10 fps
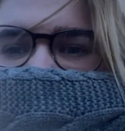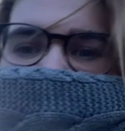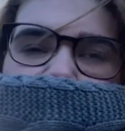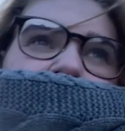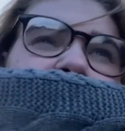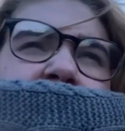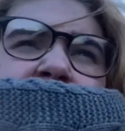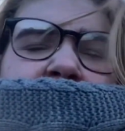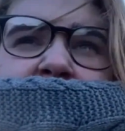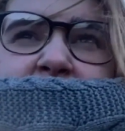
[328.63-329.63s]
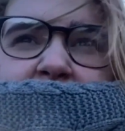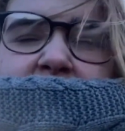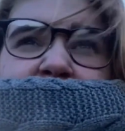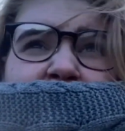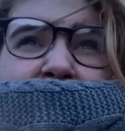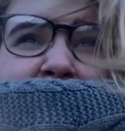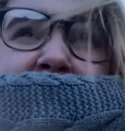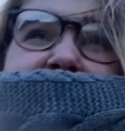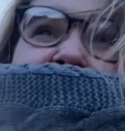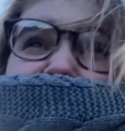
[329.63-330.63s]
because the sand was going in my
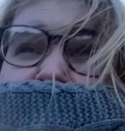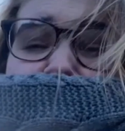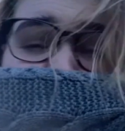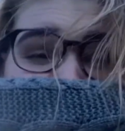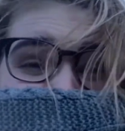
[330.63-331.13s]
eyes, like my hair is